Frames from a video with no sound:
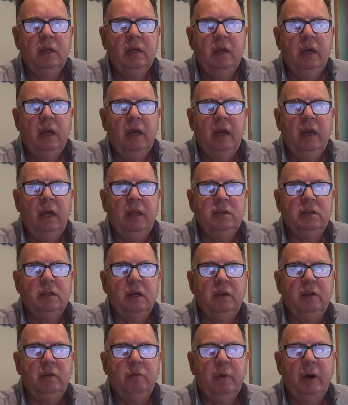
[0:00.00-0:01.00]
and
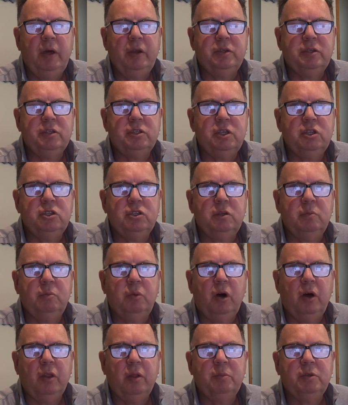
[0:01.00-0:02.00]
you've made a decision to
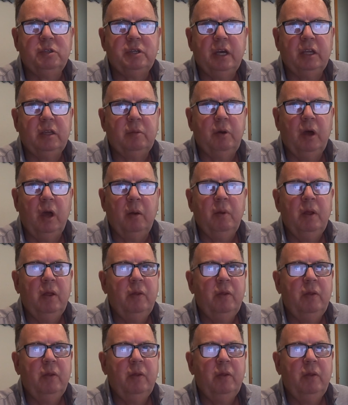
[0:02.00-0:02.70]
buy them and take them home.